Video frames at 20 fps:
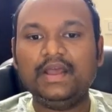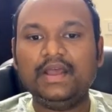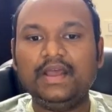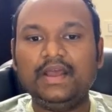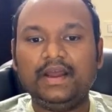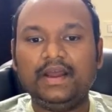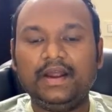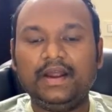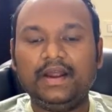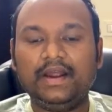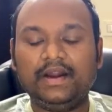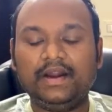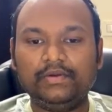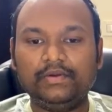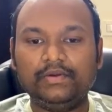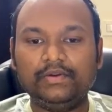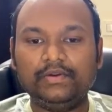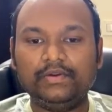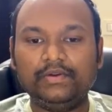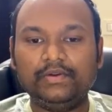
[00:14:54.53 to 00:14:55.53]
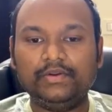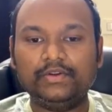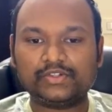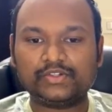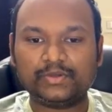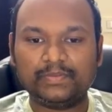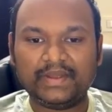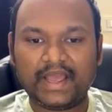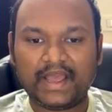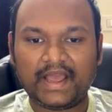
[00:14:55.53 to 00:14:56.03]
and all. You should
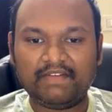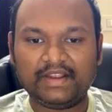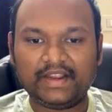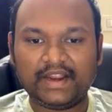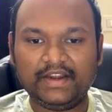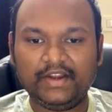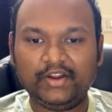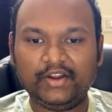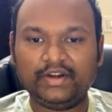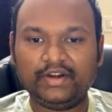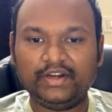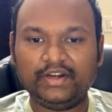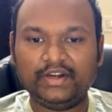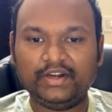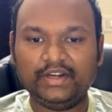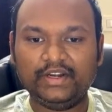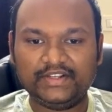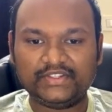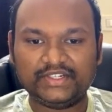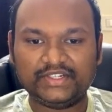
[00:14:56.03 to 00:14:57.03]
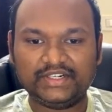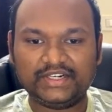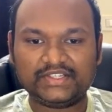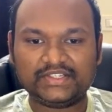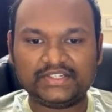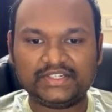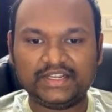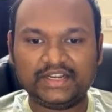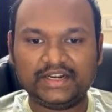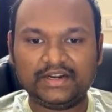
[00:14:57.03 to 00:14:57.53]
also be having idea on integration
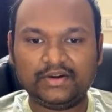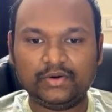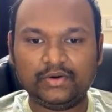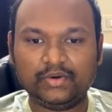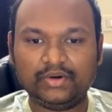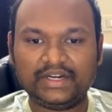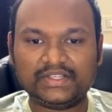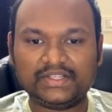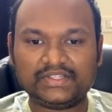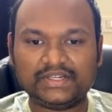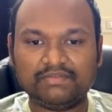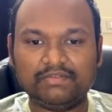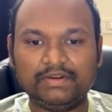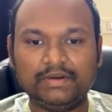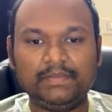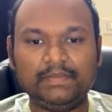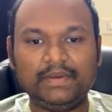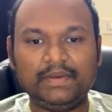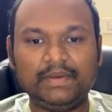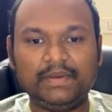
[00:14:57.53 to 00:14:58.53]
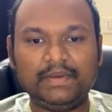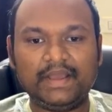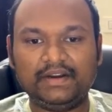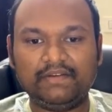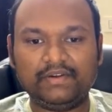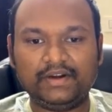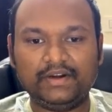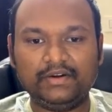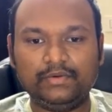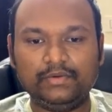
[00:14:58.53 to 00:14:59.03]
testing and load testing. Will be having
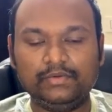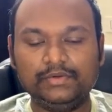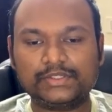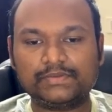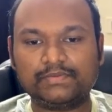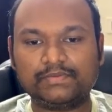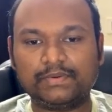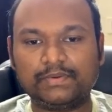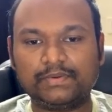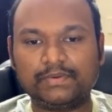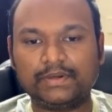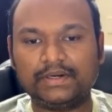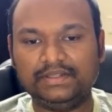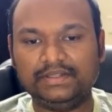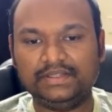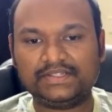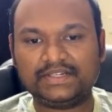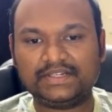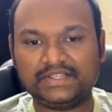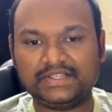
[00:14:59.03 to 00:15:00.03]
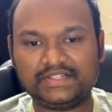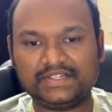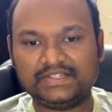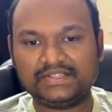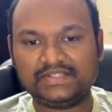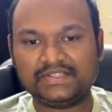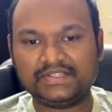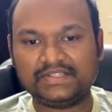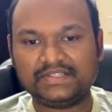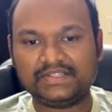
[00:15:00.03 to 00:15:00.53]
different tools for these
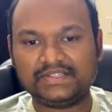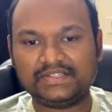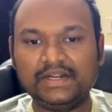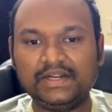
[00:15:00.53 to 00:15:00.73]
testings as well.